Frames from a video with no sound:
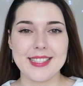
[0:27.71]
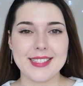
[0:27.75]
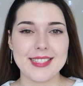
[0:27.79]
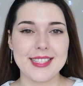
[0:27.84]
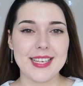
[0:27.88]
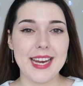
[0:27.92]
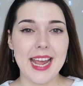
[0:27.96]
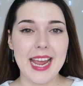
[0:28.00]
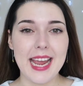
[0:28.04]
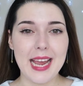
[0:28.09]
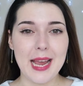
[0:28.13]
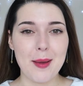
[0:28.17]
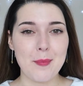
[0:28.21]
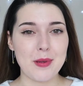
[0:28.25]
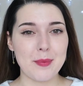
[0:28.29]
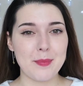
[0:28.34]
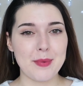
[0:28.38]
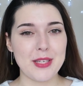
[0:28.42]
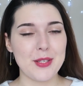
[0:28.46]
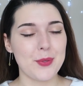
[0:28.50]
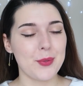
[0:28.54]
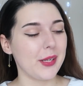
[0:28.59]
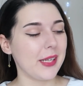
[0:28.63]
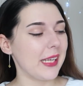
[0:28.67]
Today I'm going
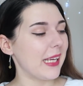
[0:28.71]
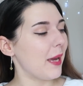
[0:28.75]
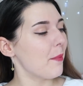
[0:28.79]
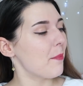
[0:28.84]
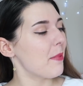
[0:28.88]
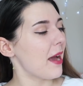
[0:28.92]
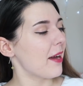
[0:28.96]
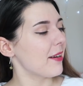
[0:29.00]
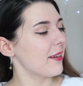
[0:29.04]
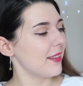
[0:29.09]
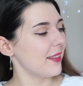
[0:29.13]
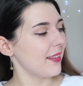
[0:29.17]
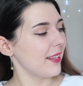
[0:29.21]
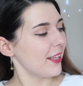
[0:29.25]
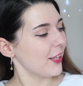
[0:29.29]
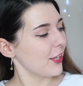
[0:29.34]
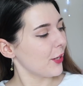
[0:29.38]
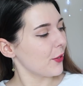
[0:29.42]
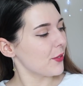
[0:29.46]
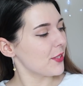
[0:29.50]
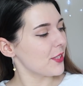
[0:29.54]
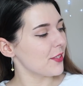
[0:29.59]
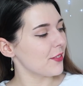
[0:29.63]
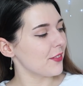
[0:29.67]
to be talking about the
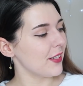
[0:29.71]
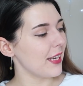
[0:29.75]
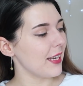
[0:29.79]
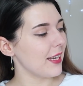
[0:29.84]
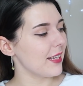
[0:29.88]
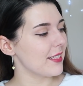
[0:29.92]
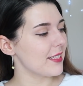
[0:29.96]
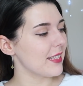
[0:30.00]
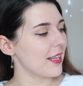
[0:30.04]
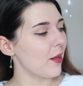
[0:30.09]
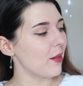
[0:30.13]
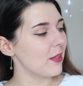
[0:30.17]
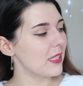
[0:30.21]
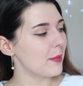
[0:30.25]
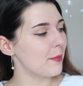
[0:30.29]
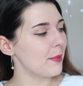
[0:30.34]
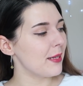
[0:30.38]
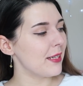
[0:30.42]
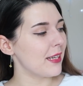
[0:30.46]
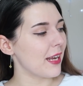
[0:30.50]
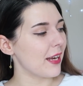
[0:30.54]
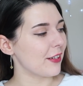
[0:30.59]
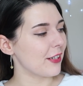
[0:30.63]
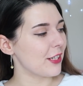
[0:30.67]
Cosrx
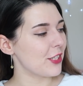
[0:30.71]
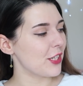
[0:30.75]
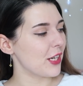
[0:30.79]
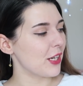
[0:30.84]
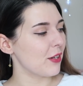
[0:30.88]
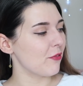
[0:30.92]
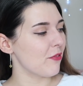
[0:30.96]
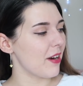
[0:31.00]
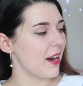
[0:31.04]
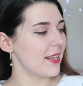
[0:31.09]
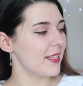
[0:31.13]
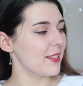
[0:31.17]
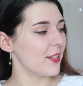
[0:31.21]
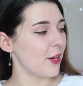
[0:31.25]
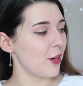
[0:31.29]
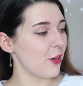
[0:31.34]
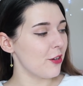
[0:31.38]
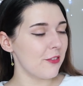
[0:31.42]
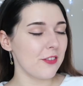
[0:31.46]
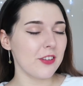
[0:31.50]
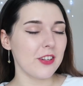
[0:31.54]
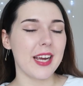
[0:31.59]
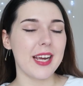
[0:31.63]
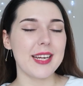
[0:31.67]
Ultimate Nourishing Rice
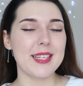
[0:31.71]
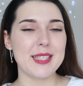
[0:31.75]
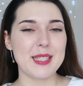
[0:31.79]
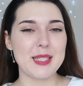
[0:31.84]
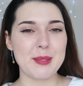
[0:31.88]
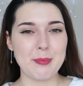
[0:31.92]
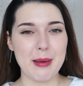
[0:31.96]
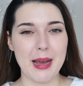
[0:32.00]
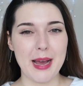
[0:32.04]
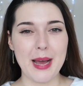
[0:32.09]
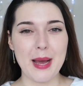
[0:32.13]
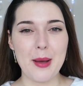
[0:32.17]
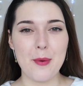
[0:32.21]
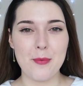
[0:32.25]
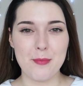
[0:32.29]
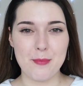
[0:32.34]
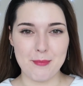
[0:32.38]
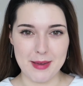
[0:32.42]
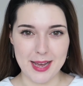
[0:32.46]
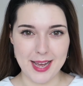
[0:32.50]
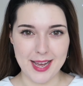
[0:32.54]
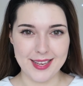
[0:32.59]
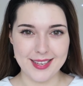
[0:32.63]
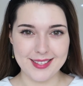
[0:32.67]
Overnight Spa
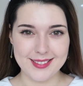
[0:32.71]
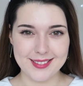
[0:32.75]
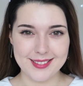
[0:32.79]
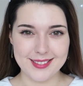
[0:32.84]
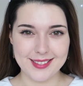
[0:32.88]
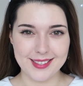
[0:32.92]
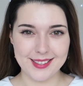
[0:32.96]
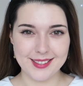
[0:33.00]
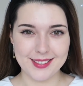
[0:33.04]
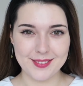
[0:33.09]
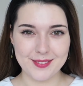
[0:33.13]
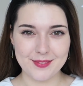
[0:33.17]
Mask.